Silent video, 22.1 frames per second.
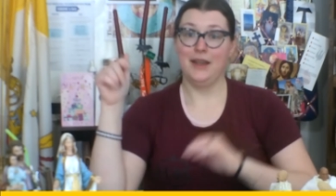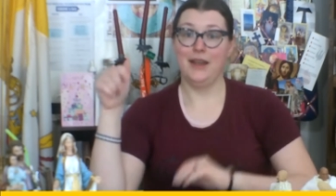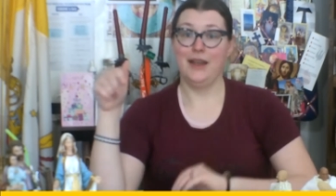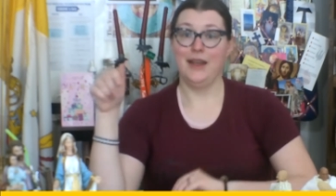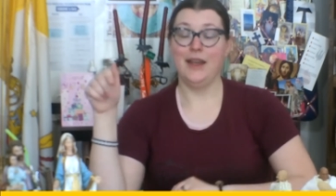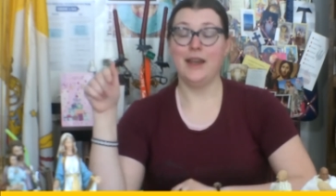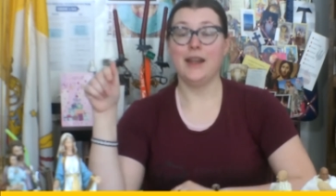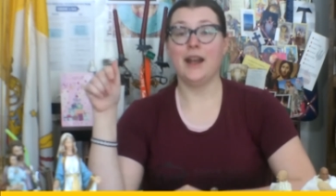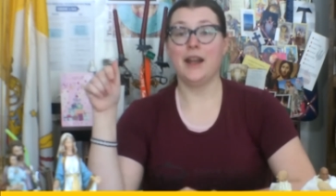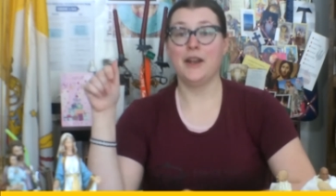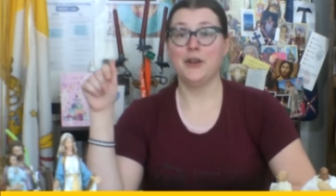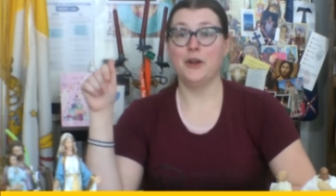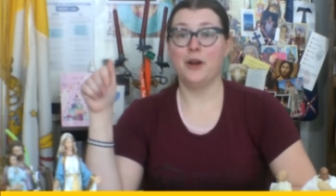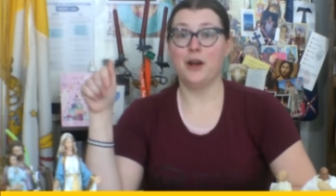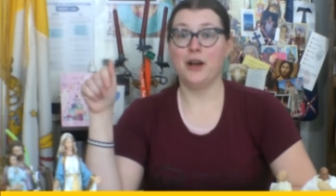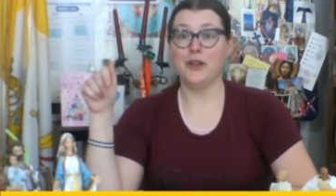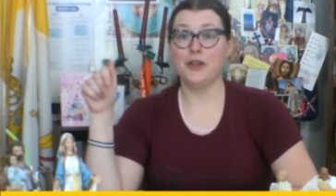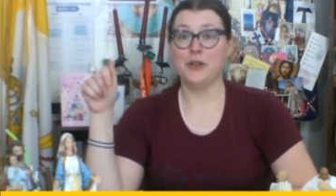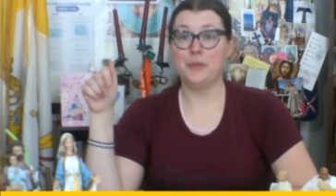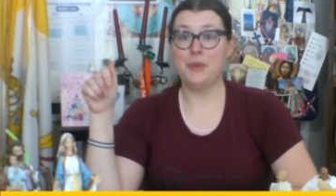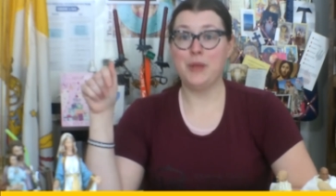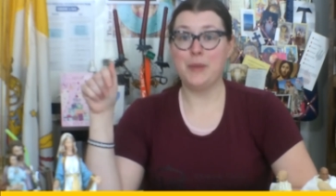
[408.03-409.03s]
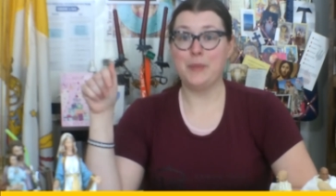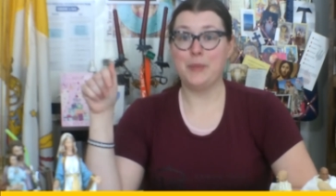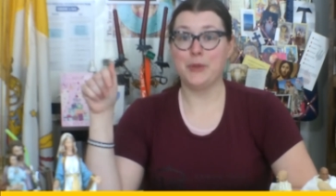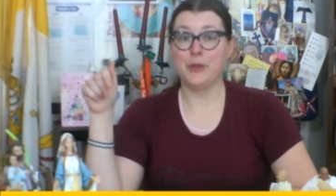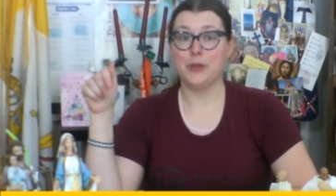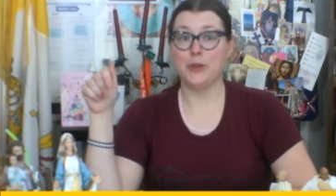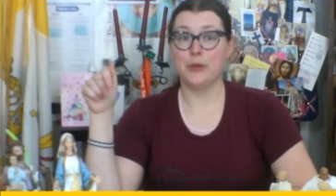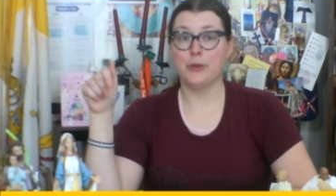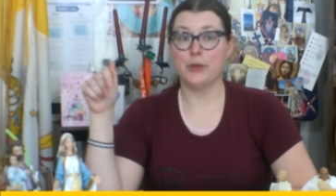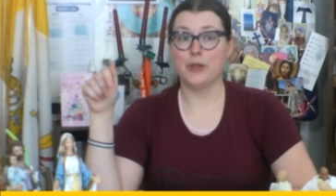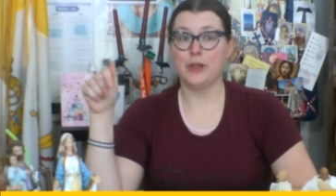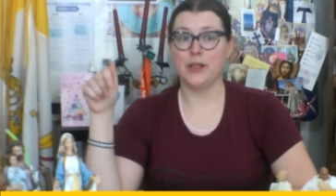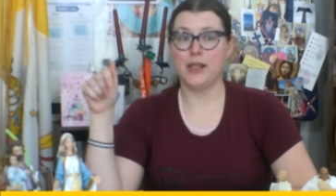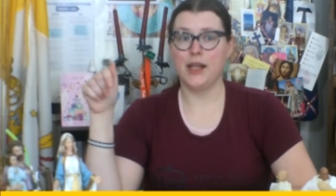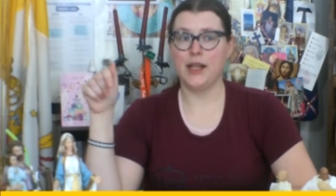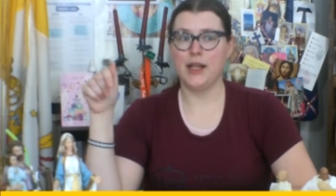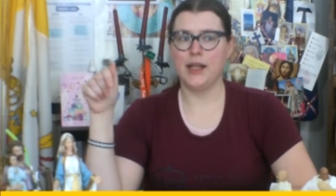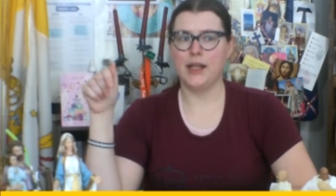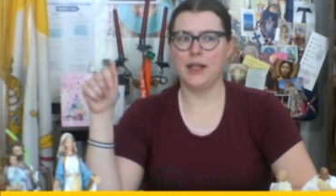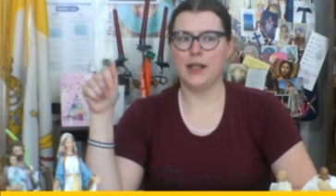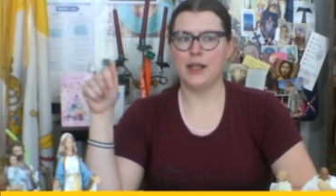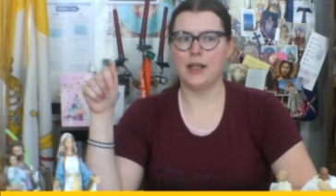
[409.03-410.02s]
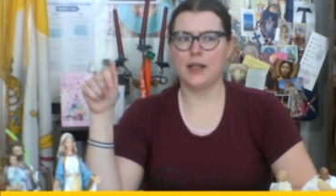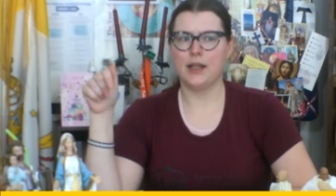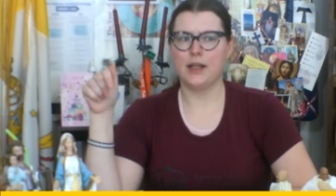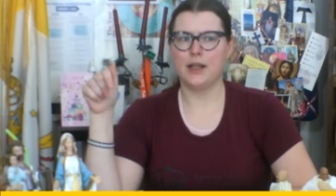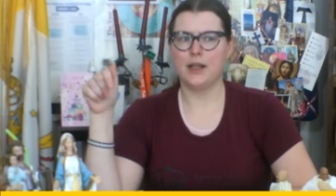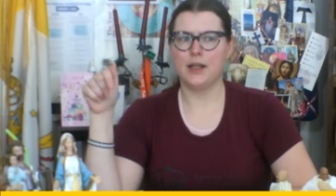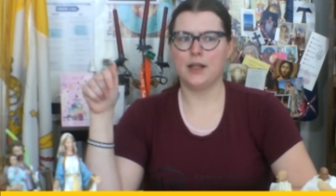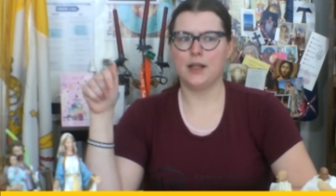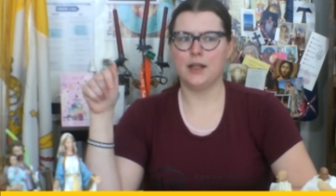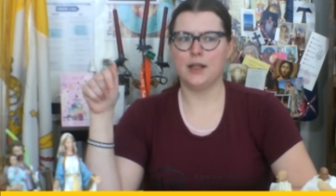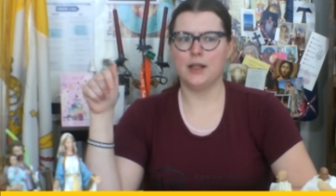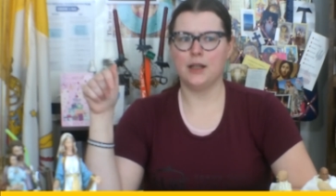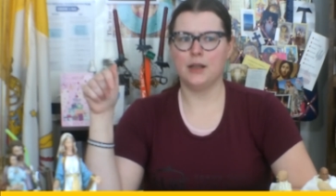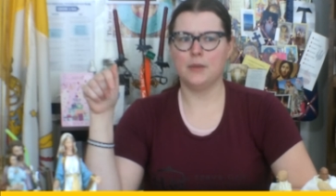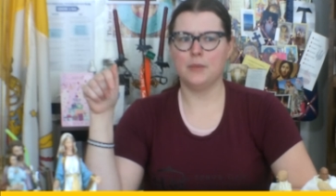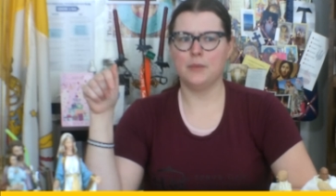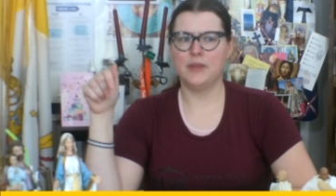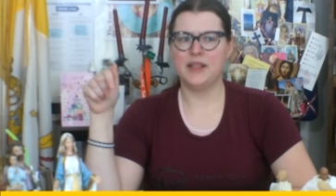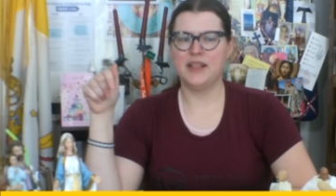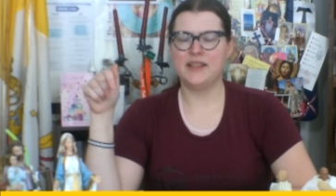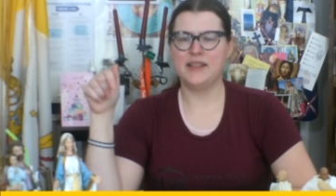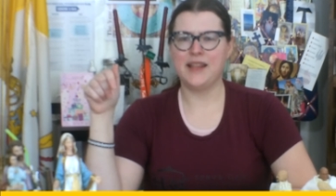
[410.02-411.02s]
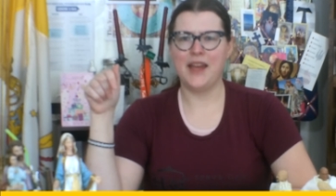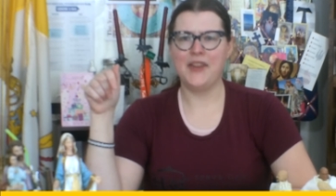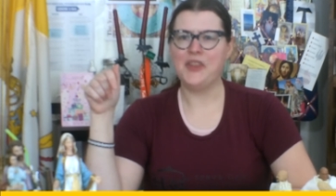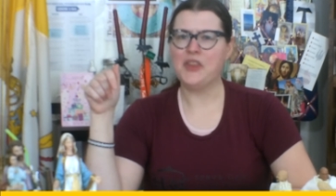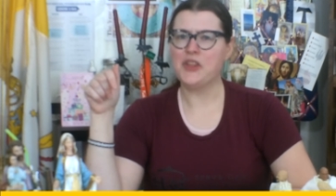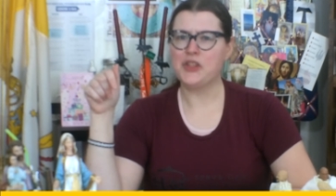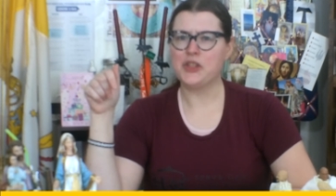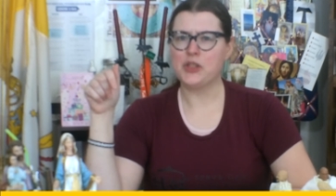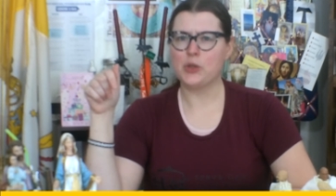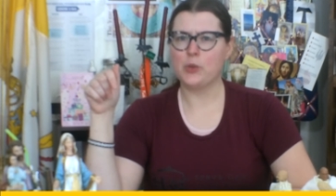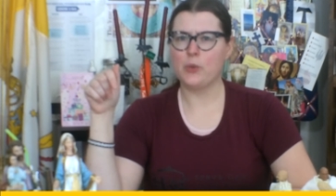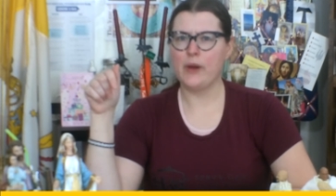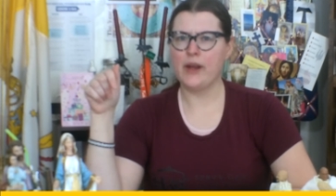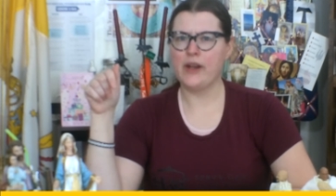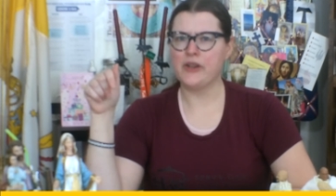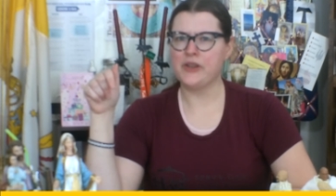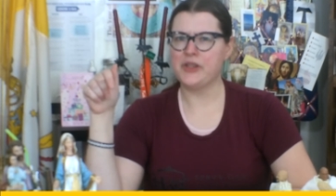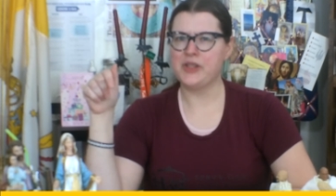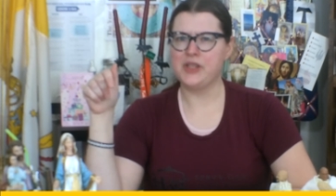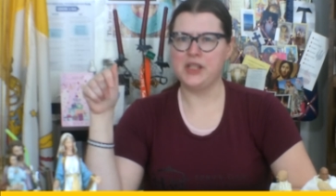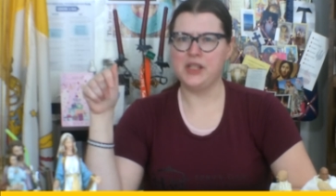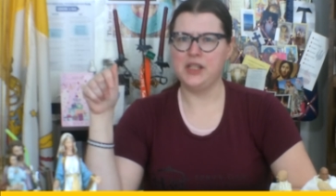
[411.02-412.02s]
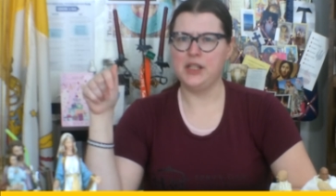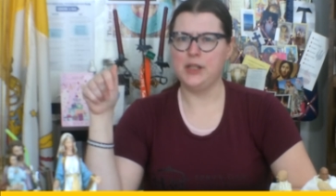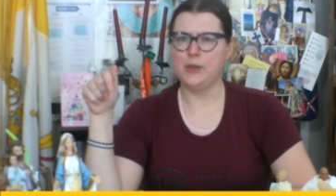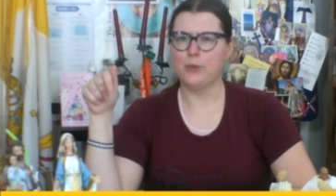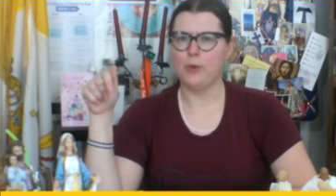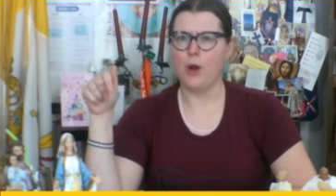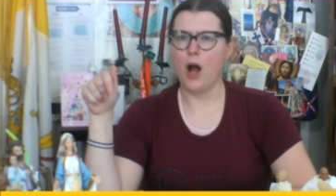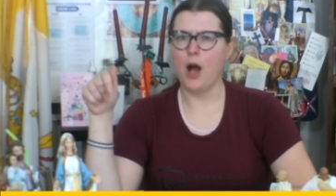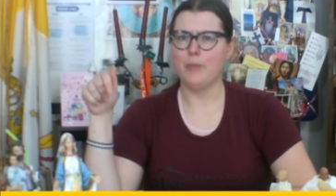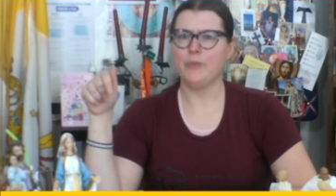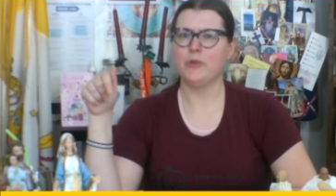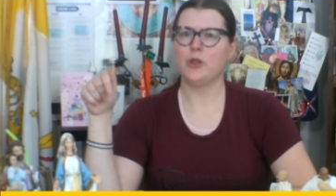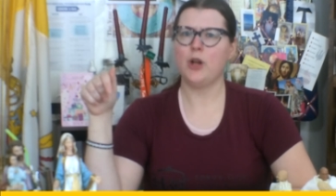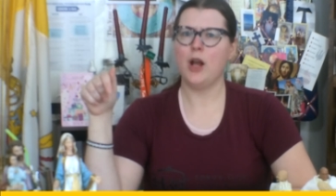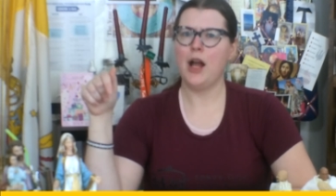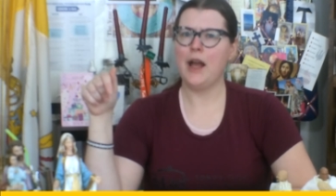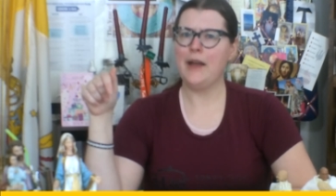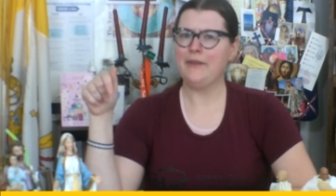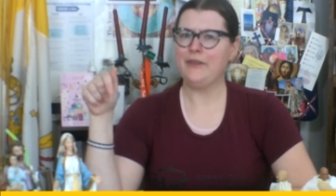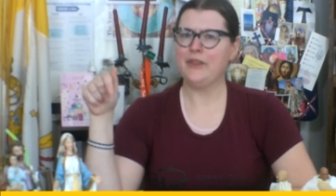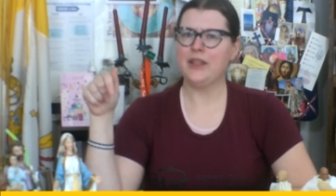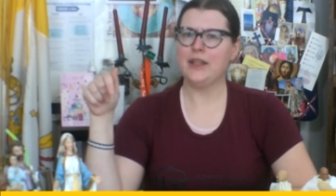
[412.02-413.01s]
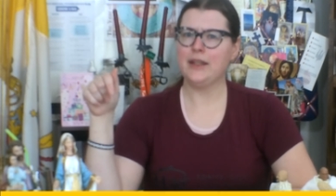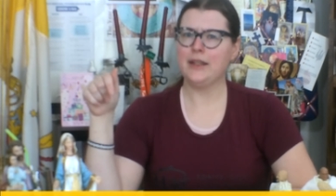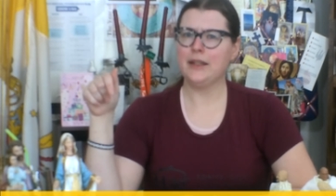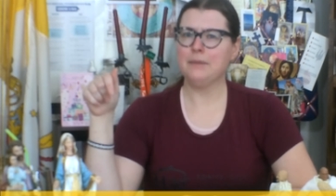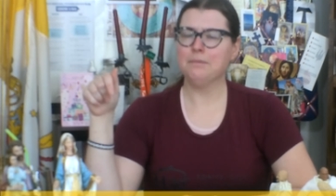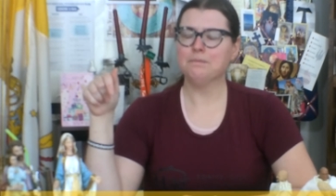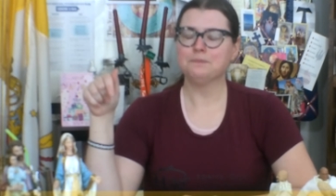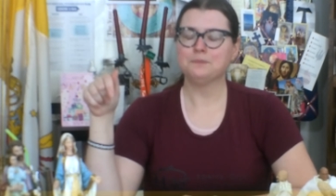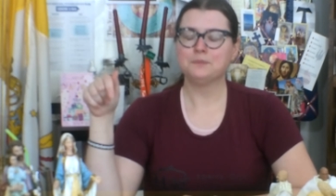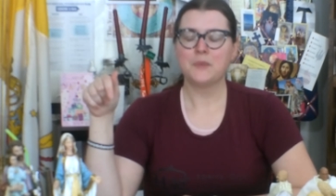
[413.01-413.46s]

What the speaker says: And I know other people who are like, is that the square CD-ROM drive thing?